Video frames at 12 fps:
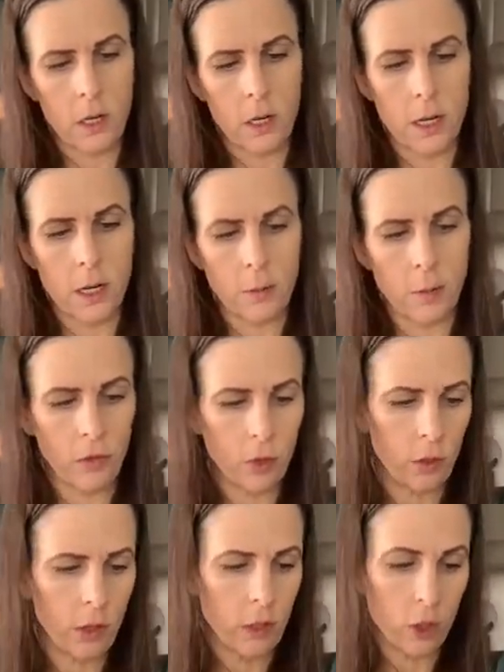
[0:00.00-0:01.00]
um, if you
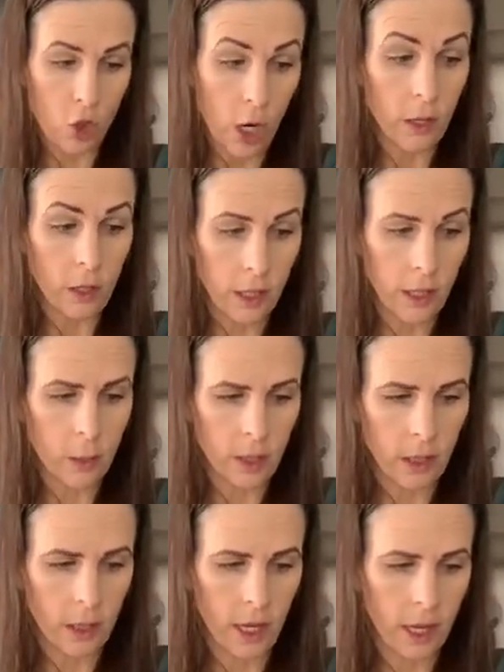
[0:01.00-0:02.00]
live in dry
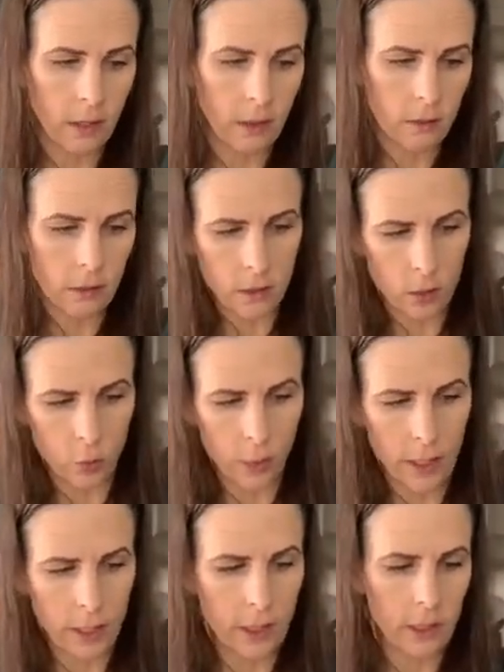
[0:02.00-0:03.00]
climate, again, you
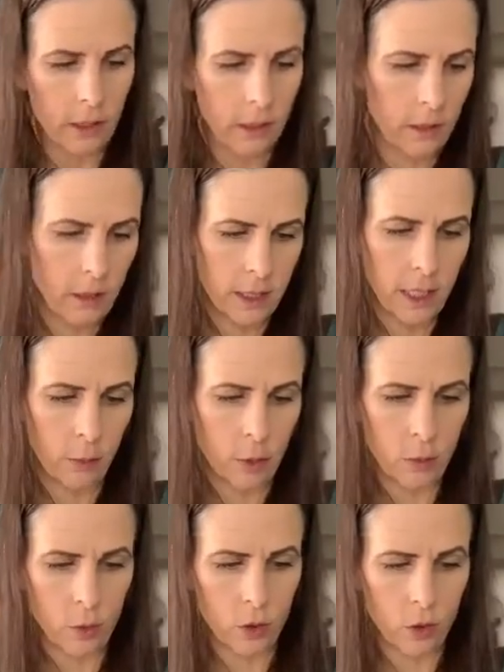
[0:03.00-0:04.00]
might need a
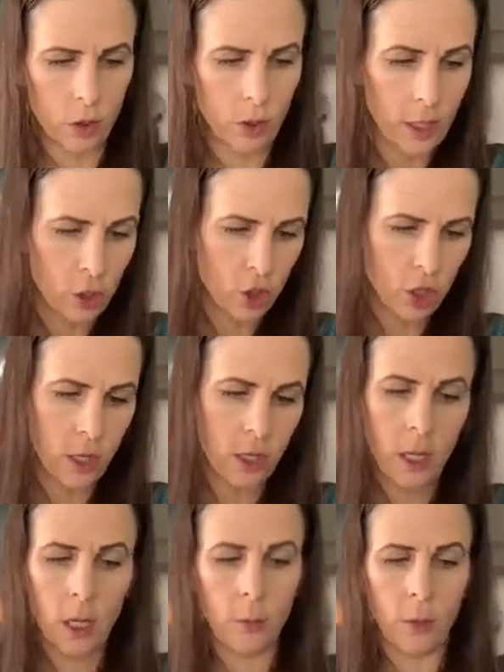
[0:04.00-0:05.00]
tablespoon or two extra,
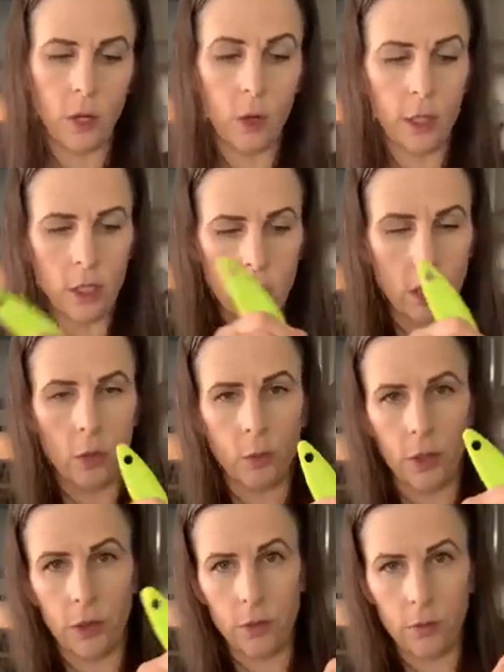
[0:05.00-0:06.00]
but always start
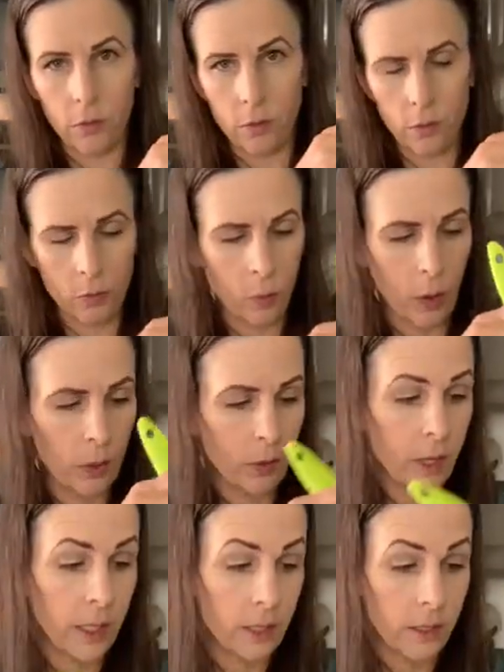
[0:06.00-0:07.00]
with what we
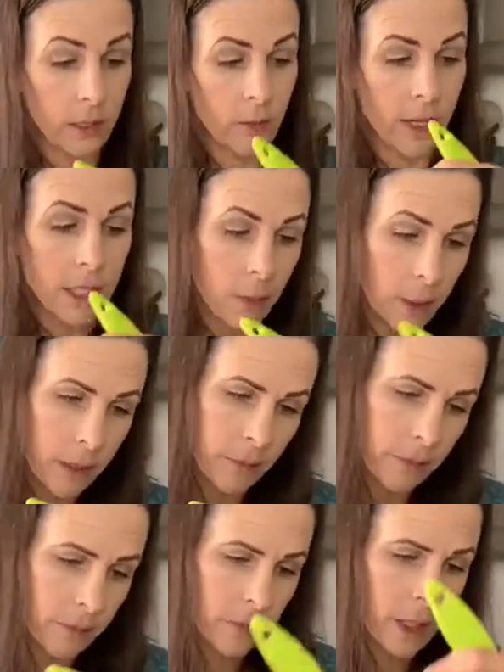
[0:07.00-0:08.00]
write in the recipe.
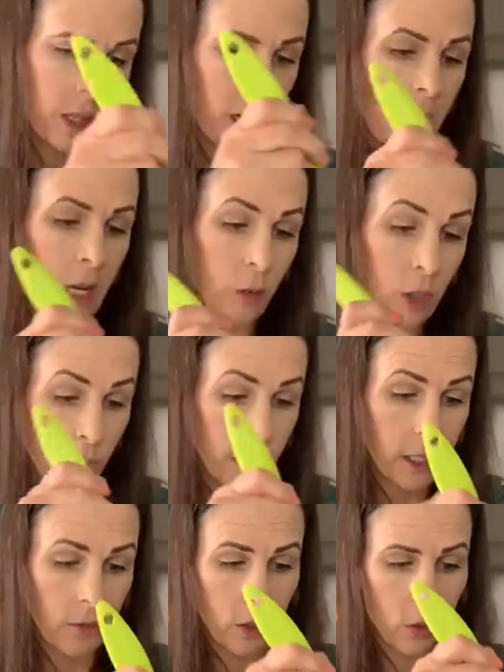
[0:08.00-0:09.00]
And we try
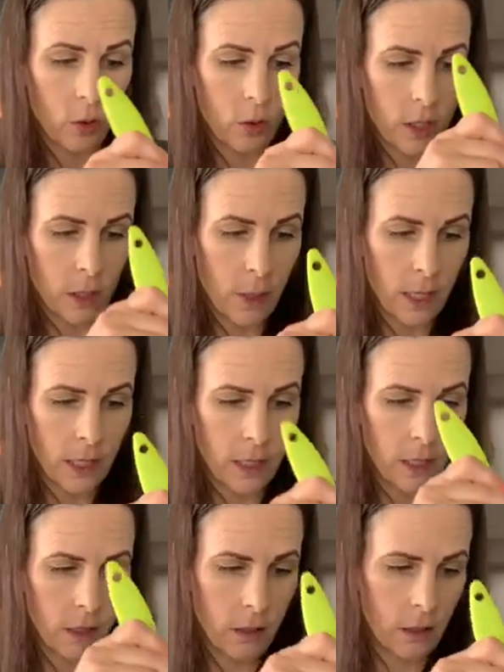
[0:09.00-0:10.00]
to give you as
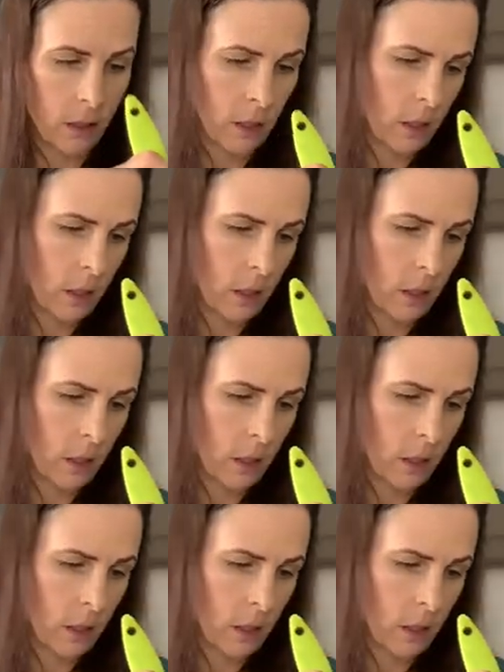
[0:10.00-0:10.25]
many